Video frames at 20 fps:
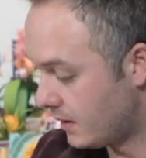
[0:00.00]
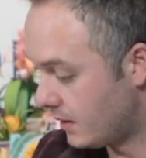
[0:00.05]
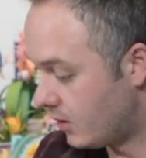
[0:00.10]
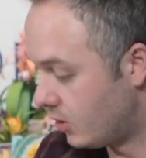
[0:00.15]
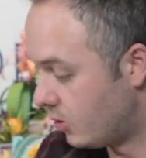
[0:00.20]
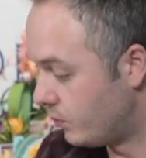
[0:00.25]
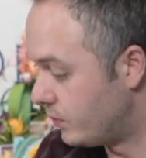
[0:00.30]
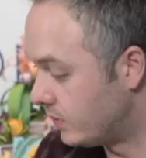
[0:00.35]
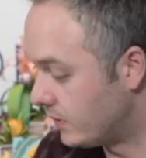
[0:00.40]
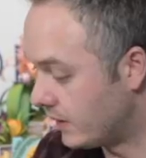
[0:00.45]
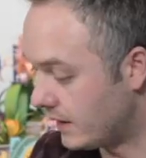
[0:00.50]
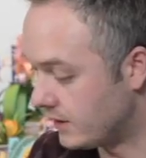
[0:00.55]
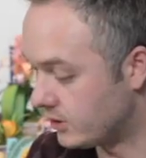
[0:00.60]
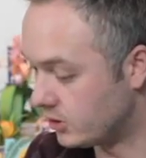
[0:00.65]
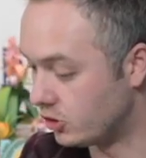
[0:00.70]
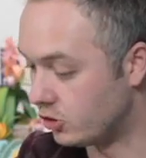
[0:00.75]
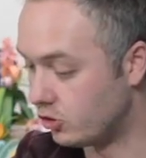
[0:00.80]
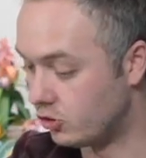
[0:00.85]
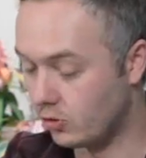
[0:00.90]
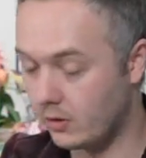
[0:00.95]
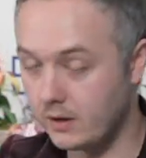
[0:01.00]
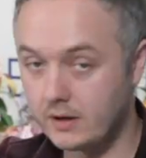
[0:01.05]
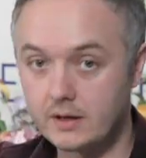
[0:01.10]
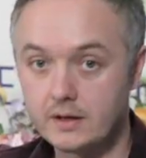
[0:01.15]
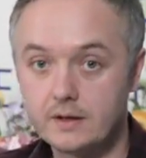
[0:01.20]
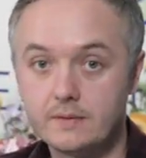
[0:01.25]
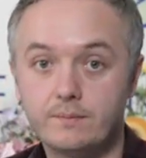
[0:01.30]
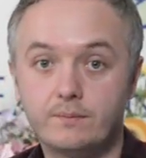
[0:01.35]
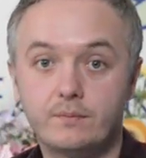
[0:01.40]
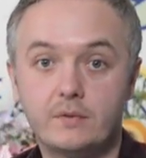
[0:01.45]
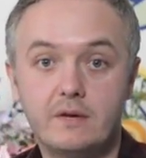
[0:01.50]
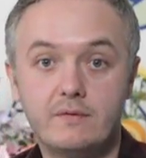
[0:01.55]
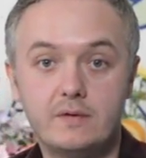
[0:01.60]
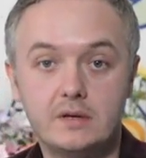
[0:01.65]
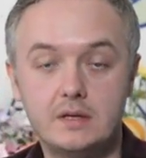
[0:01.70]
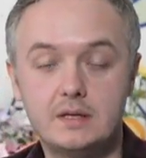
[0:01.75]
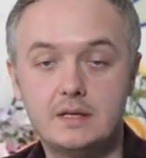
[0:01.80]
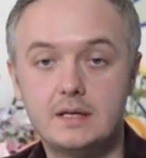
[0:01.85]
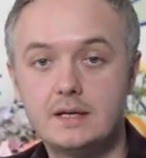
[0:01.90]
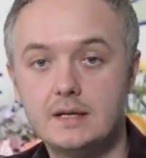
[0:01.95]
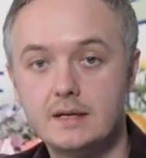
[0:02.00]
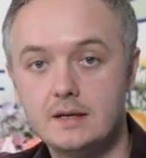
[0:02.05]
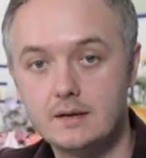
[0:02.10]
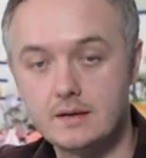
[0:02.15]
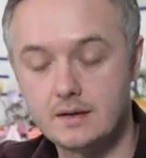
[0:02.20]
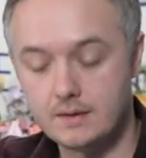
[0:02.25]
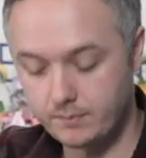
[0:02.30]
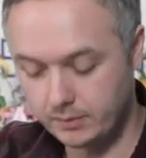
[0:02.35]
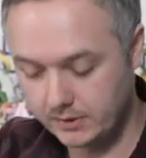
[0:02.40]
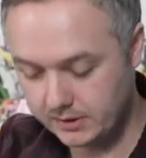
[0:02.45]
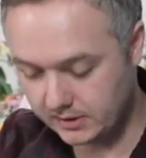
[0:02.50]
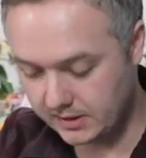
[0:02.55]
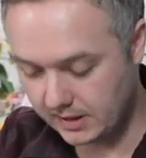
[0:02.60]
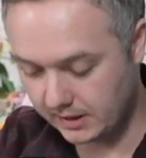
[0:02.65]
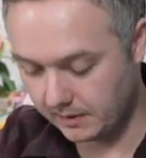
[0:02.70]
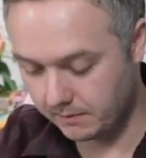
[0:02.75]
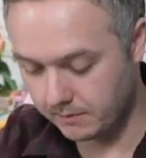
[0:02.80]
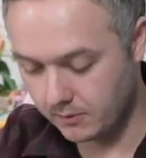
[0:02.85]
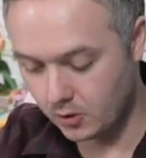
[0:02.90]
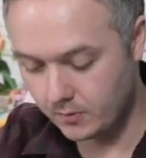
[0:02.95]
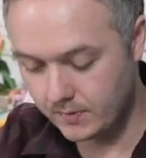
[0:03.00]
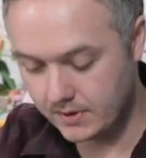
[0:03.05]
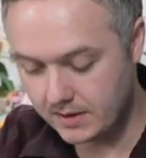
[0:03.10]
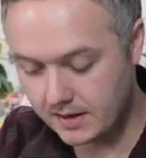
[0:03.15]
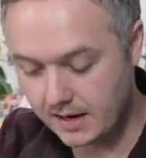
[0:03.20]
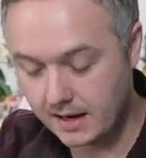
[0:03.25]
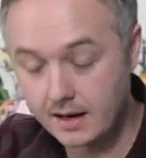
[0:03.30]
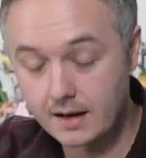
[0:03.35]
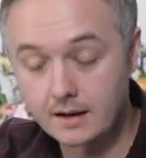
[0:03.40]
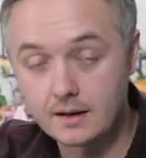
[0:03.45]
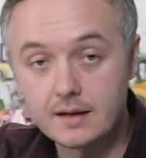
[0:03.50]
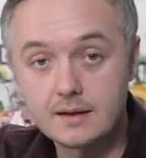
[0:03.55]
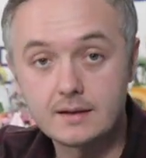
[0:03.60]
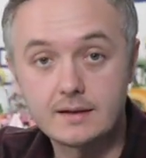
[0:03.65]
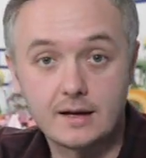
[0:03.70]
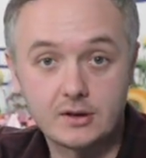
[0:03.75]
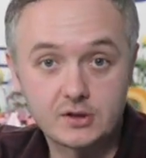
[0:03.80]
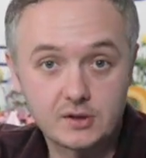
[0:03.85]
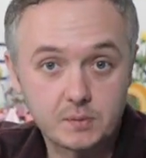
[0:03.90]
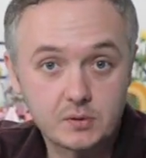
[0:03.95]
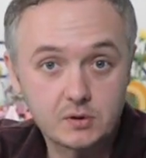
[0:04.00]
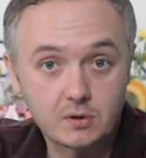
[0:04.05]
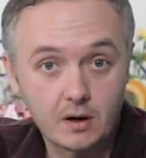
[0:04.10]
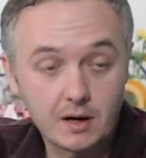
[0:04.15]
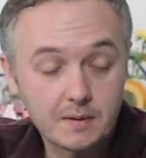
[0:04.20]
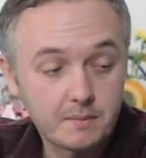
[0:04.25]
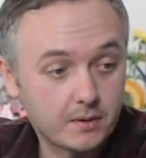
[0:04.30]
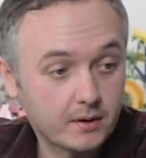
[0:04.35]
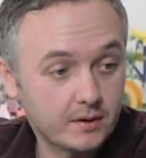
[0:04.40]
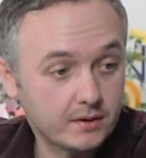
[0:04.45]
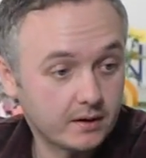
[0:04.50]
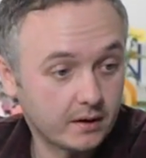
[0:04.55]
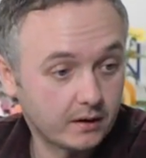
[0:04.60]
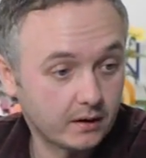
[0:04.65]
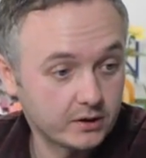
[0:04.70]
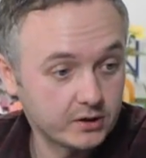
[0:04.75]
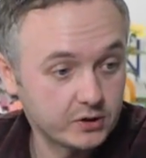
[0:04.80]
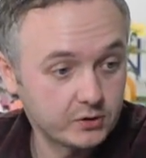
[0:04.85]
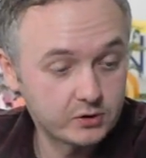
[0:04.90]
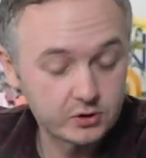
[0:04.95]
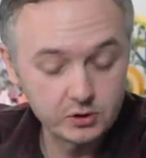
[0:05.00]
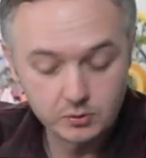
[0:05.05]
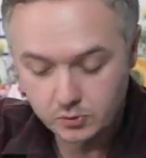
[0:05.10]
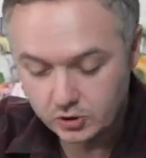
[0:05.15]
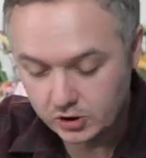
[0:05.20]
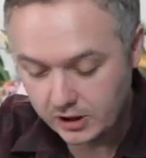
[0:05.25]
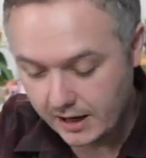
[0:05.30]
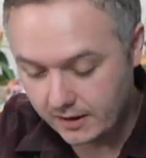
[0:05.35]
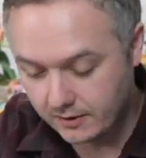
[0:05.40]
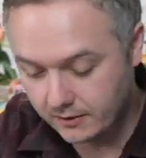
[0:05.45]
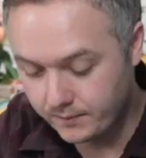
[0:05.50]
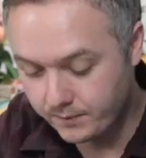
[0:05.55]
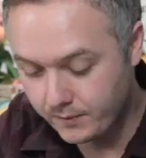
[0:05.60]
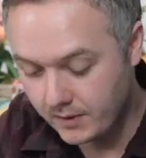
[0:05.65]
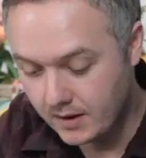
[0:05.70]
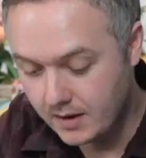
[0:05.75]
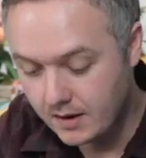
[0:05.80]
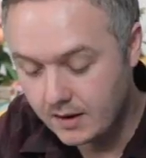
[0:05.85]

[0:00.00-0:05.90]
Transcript: Hope you guys enjoyed it. If you did, please take a moment and hit that subscribe button on our YouTube channel.